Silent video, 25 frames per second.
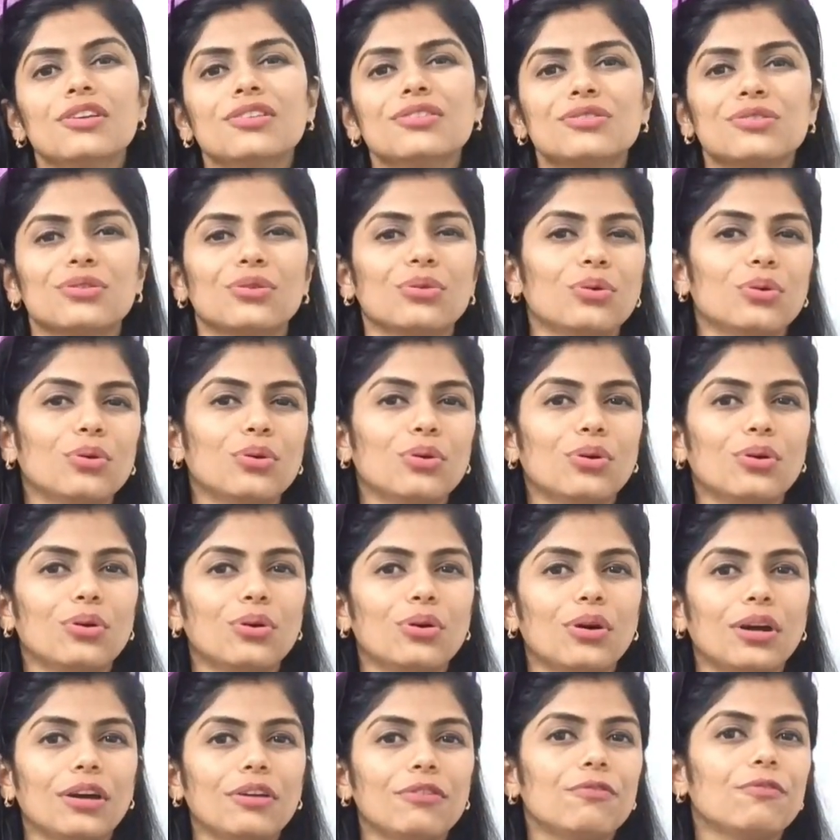
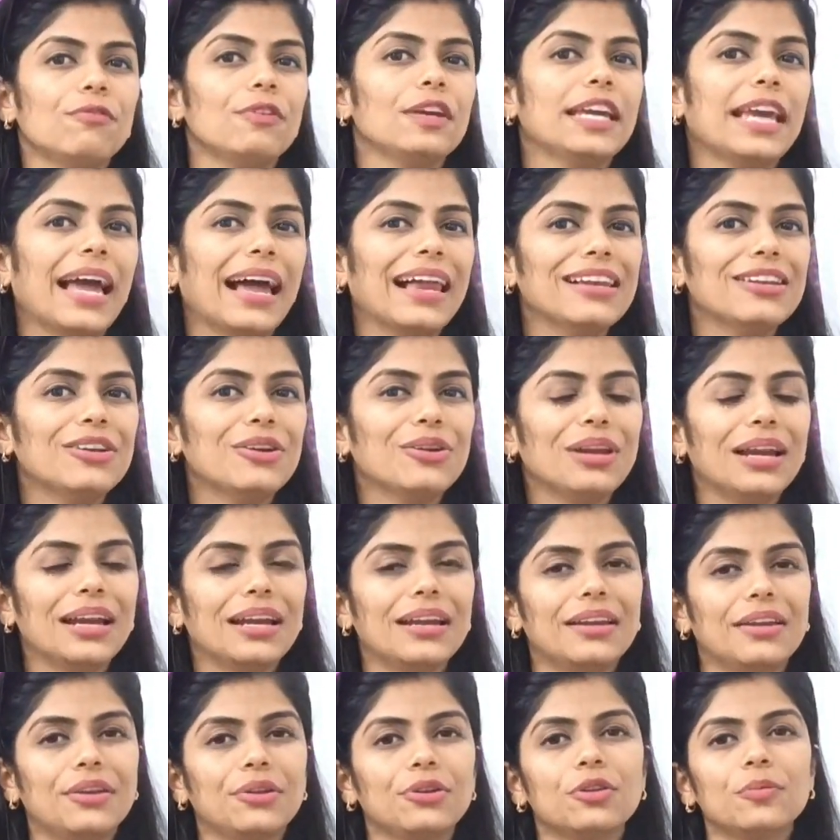So if we
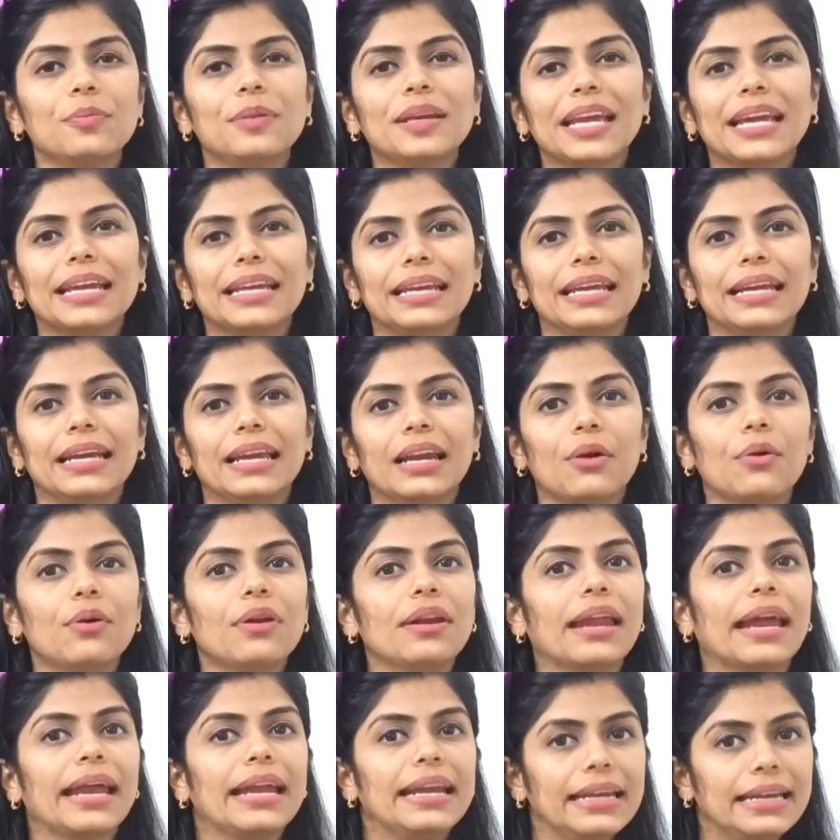calculate, you'll be getting
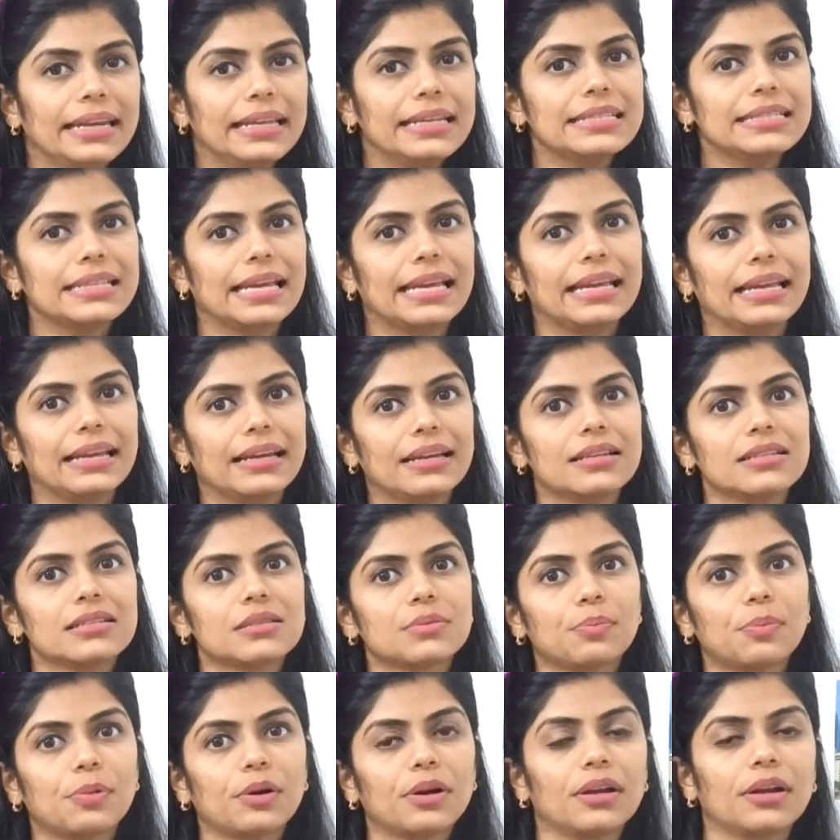around 90
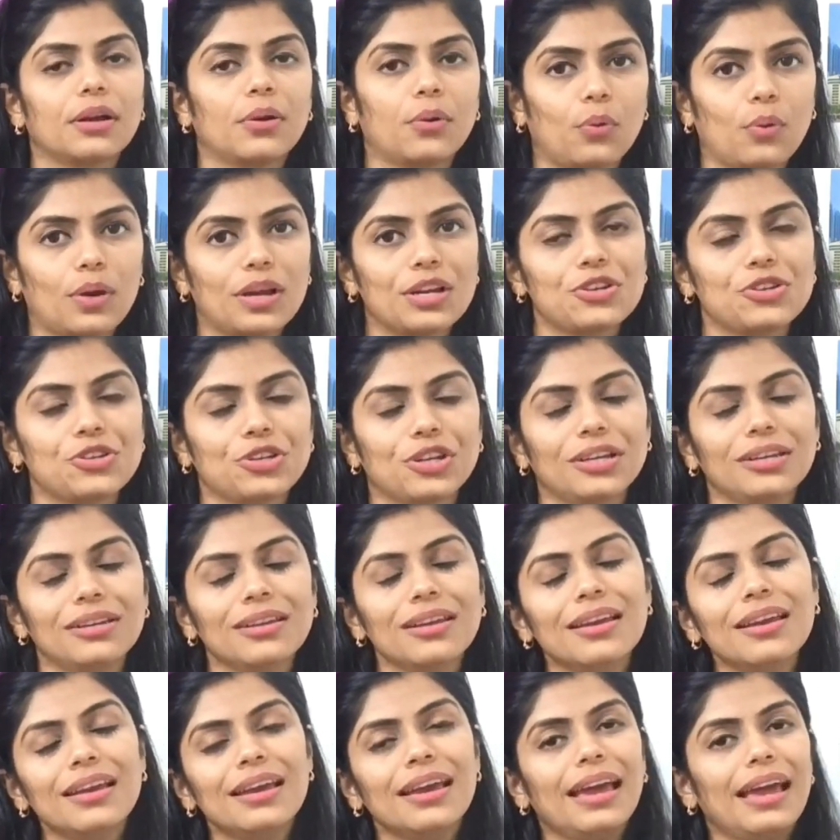seconds per question.